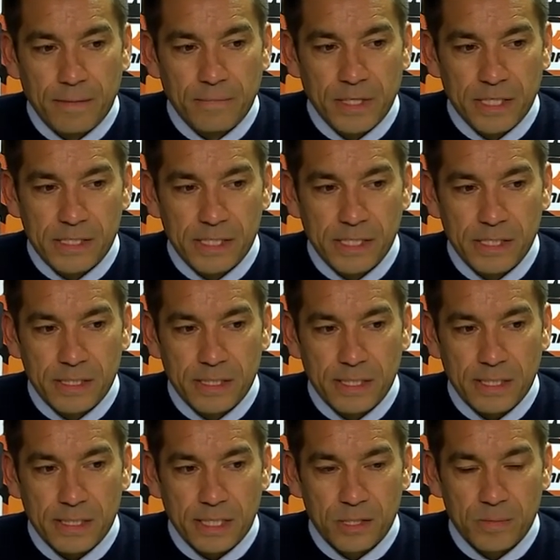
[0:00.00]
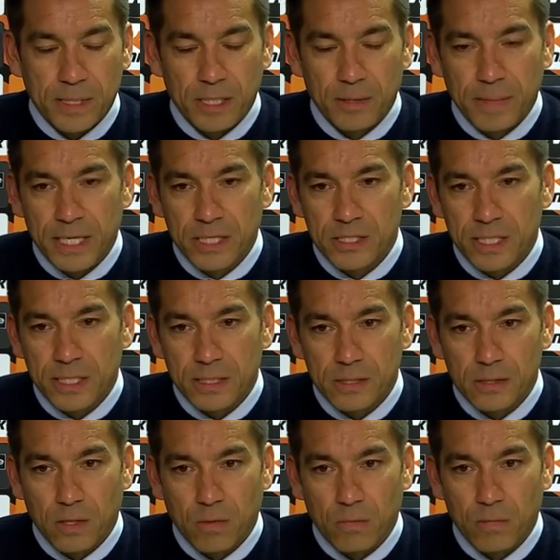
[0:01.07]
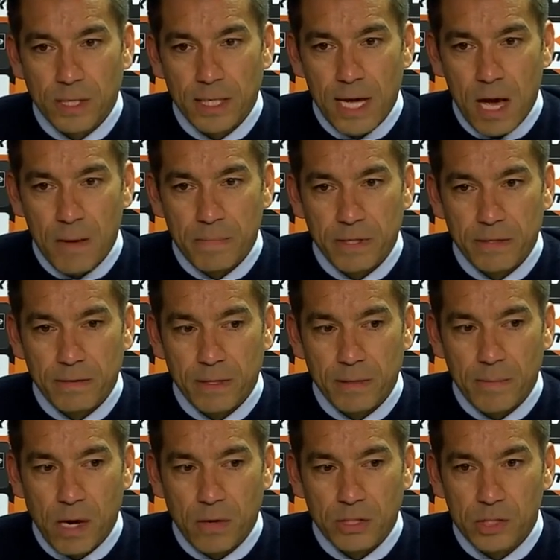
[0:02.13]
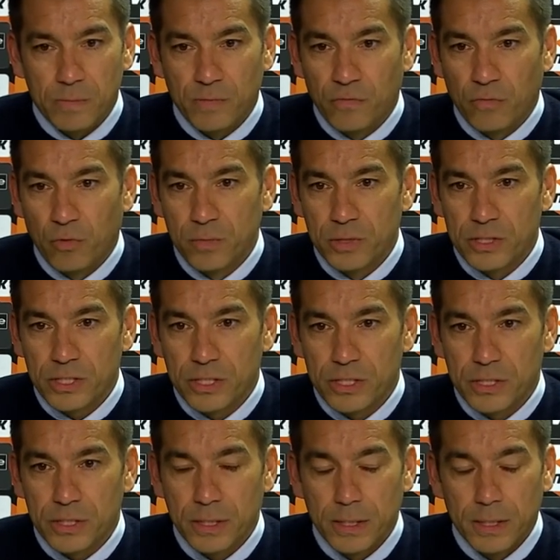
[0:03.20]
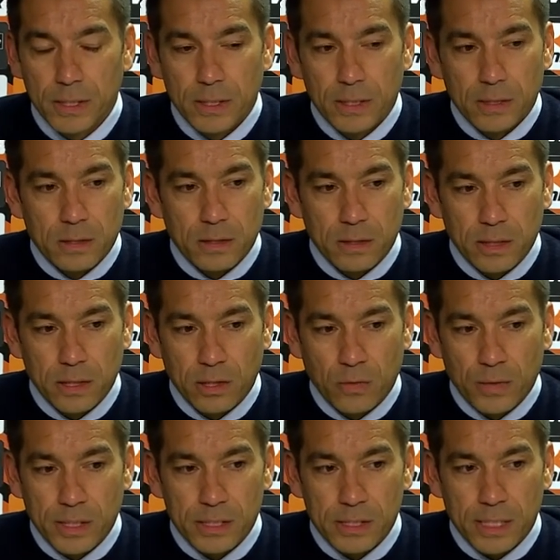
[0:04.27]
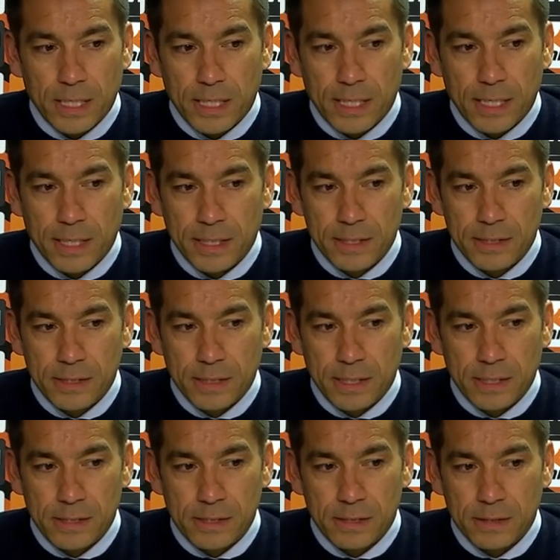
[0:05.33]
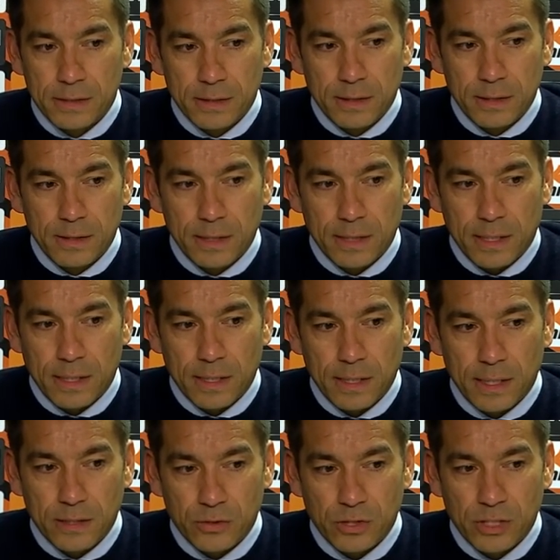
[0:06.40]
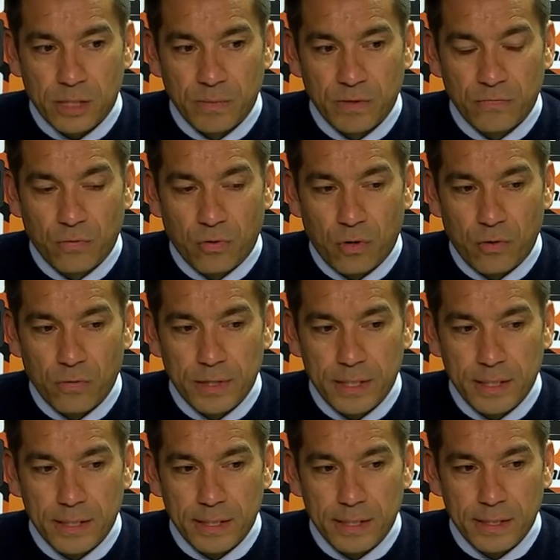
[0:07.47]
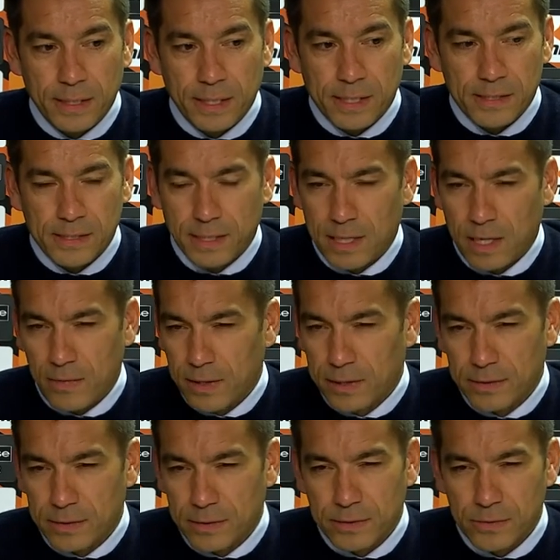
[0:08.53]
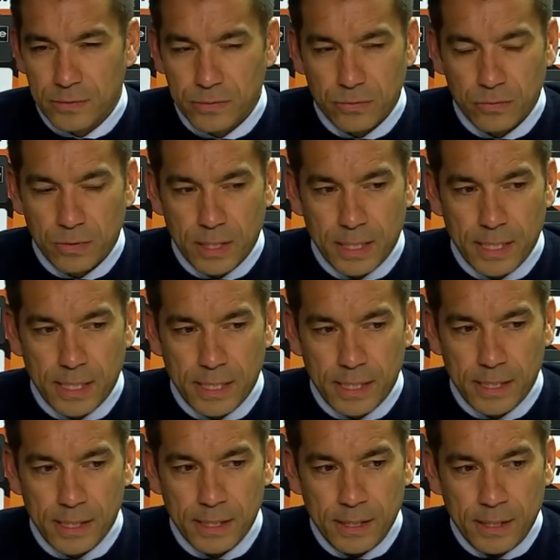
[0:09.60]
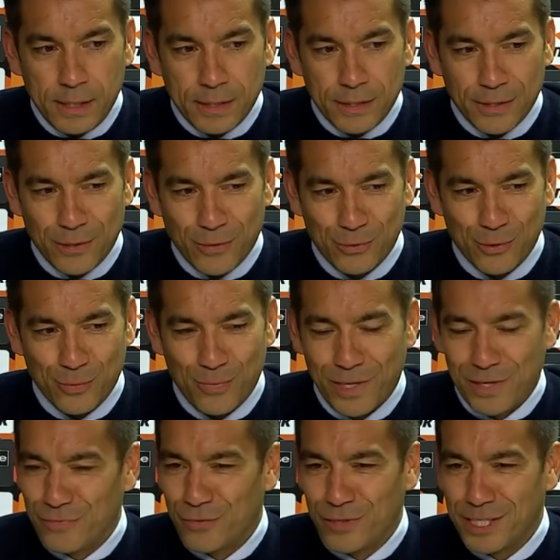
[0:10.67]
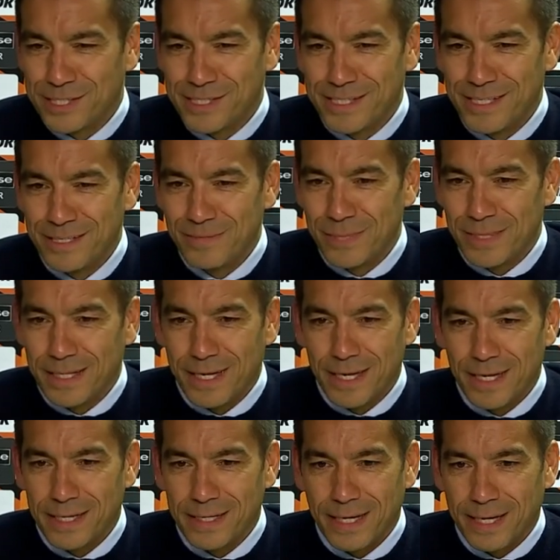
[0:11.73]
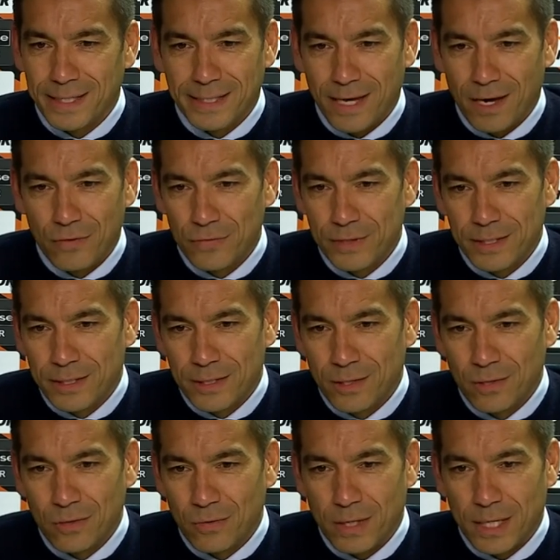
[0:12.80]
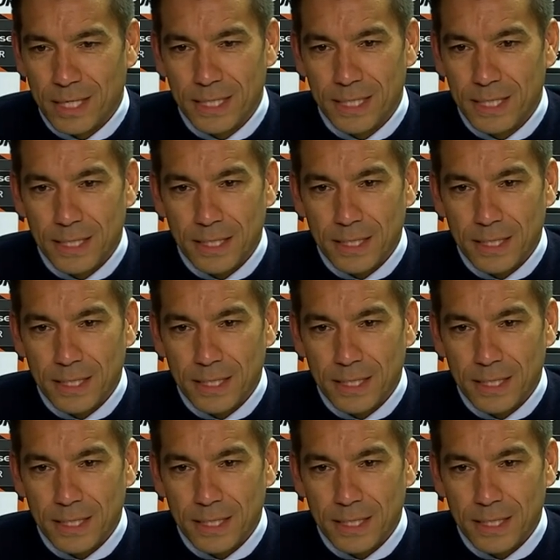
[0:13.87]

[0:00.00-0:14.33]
this season, it has been amazing. So I'm really happy about his performances. You know, he's as you said before, he has the character to you know, to play for this team. And Calvin, you know, I